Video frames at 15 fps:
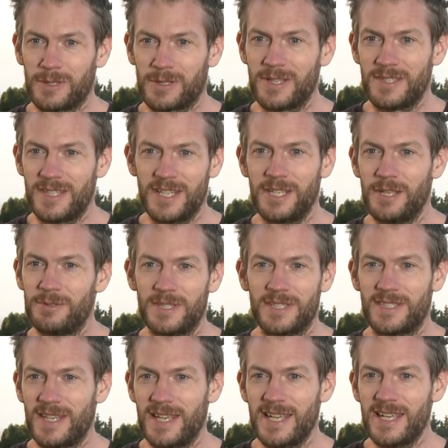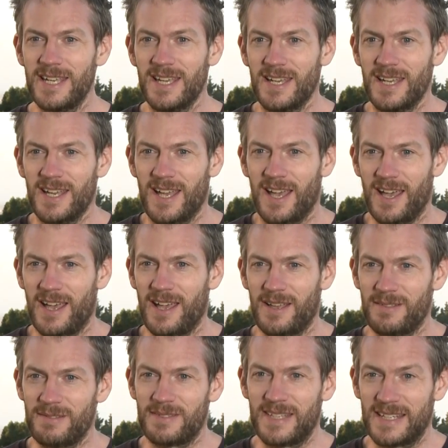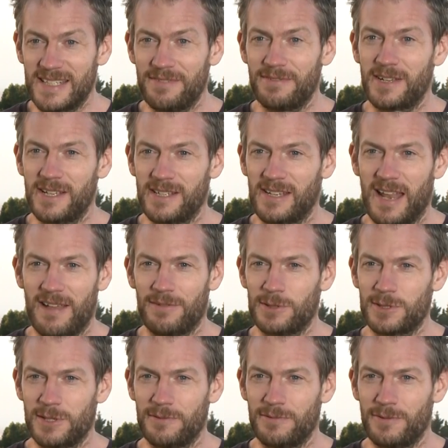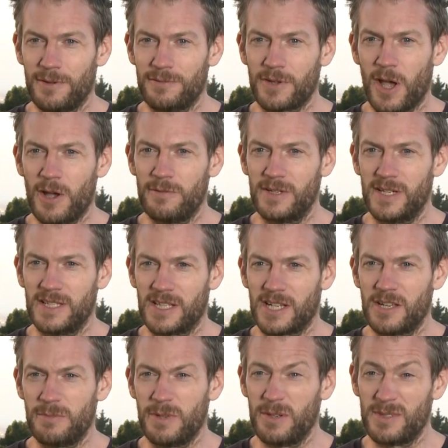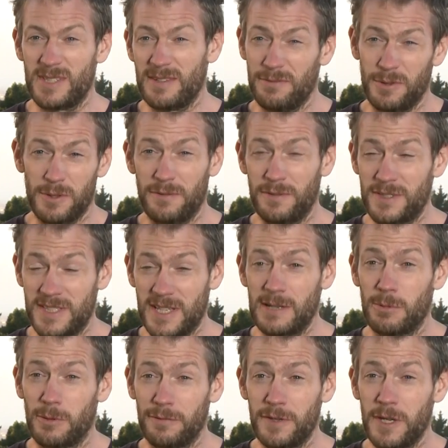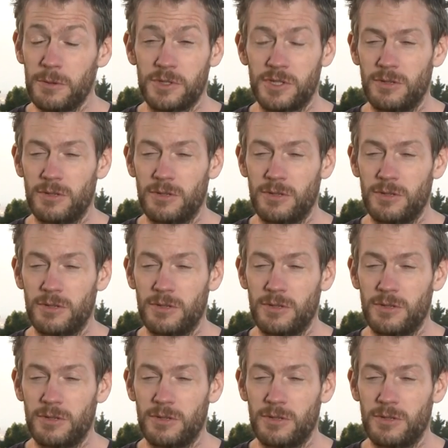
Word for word: continue to see uh, significant levels of, of COVID in the community for the foreseeable future,